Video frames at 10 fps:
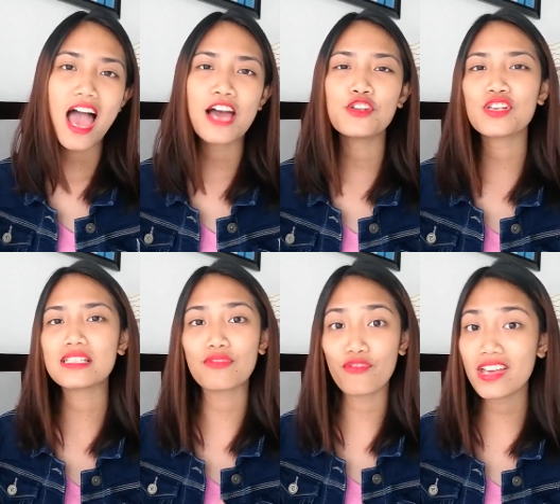And
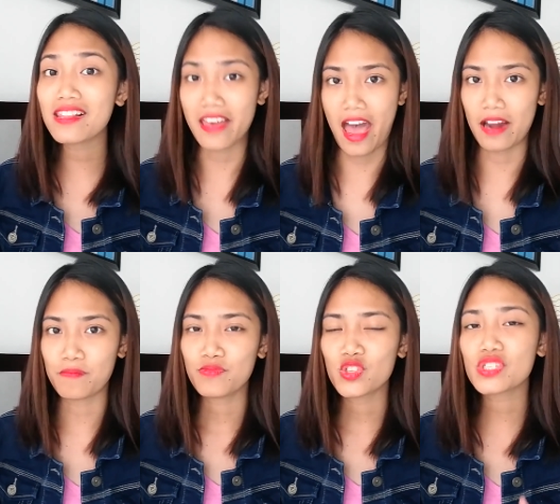just feel that.
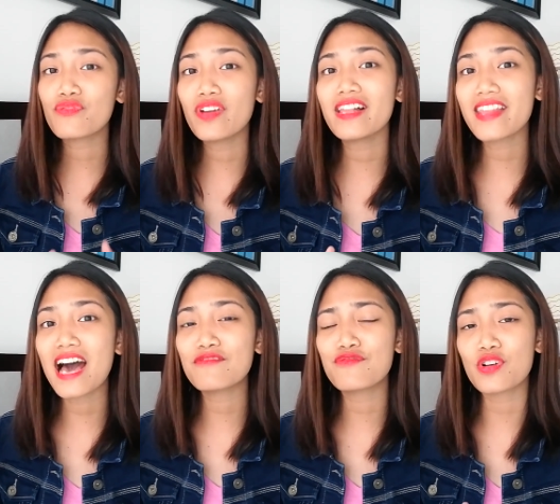Just feel
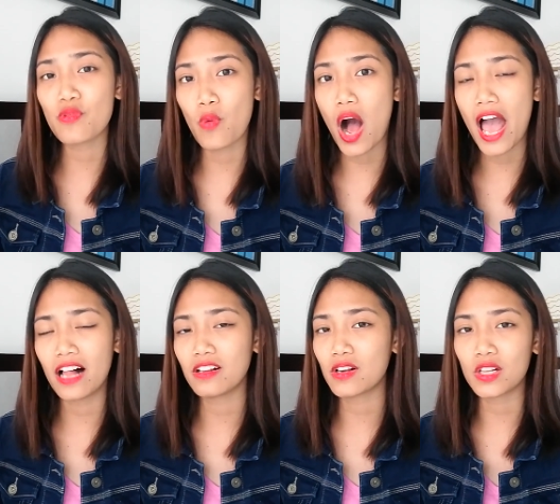that for a
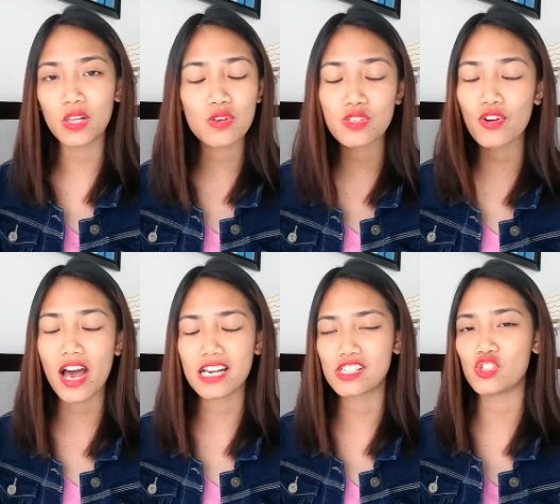while. Close your
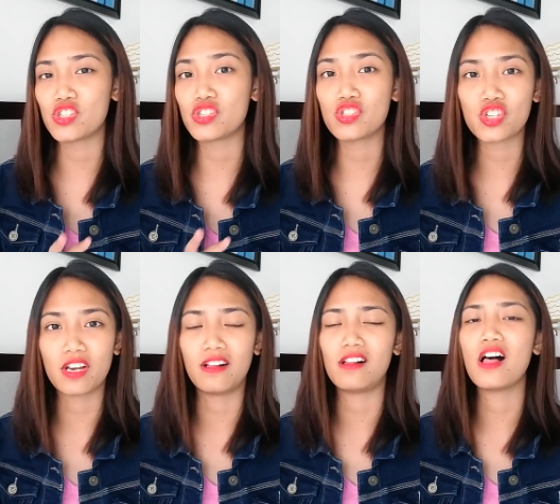eyes. Just
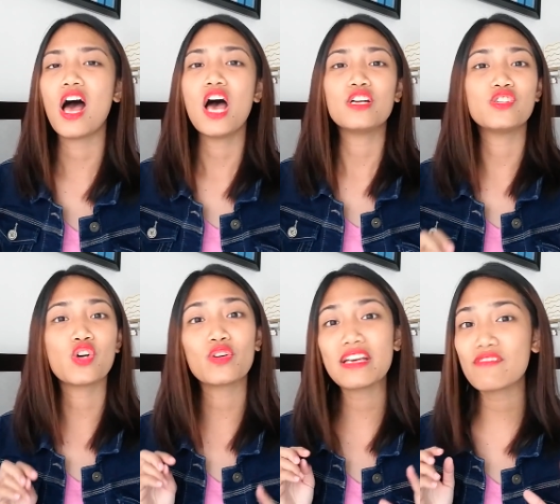chill.
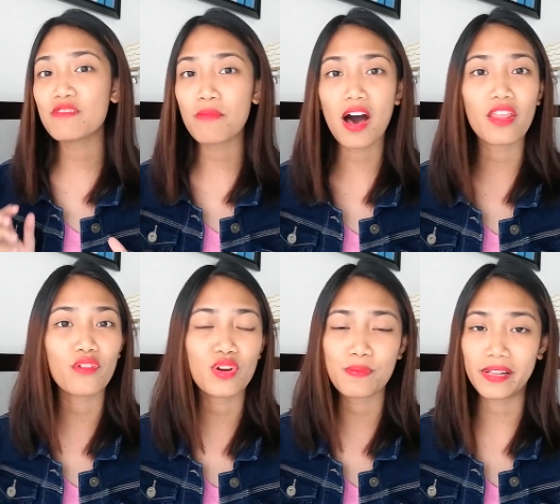Don't even
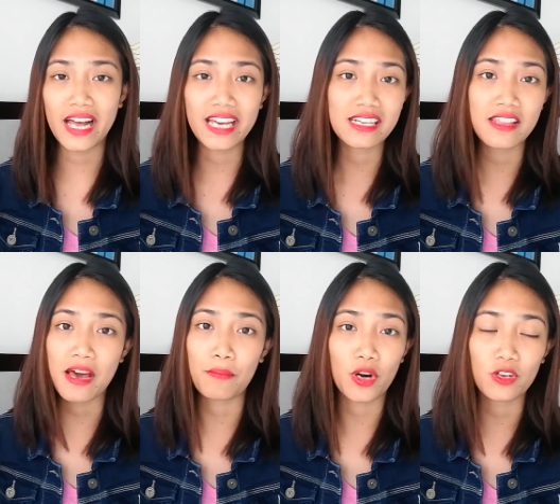bother replying to
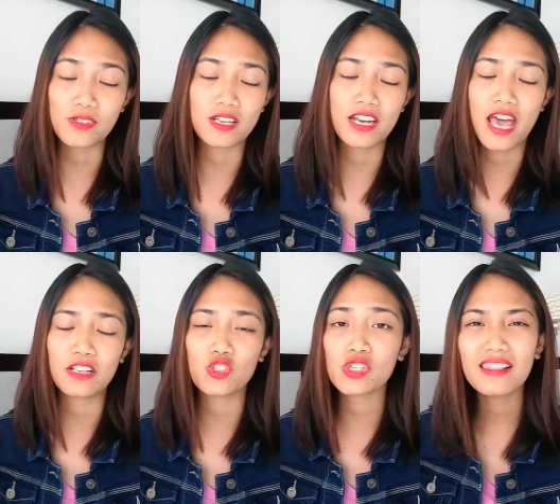that person
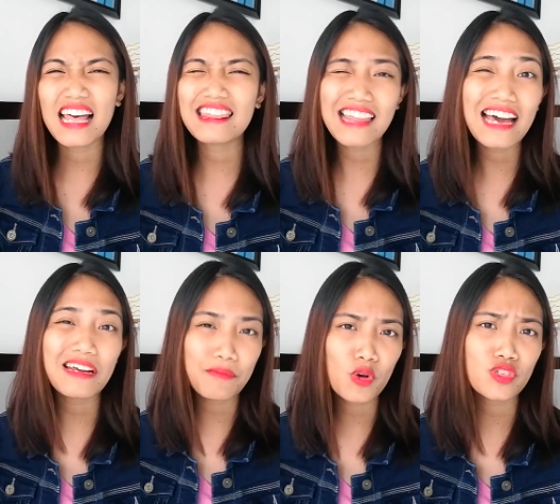yet. Just let
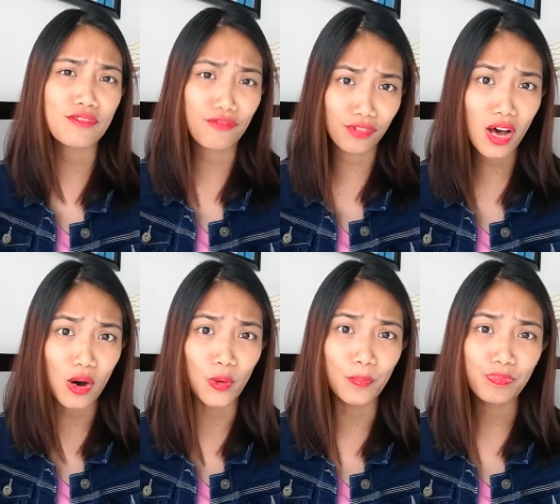that emotion
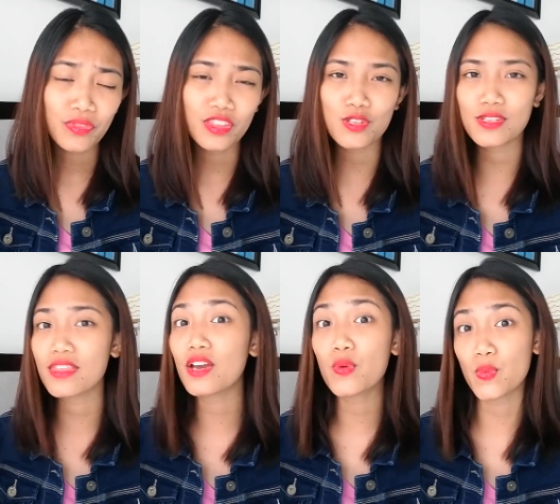flow. There's
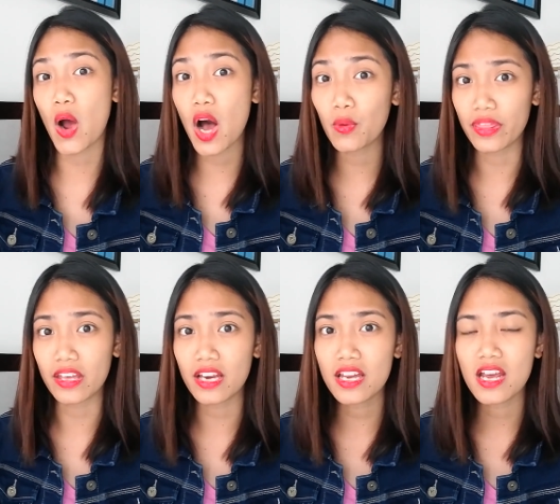nothing wrong
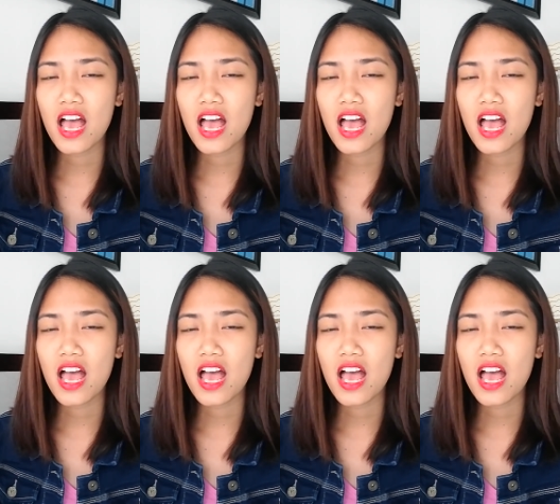with it.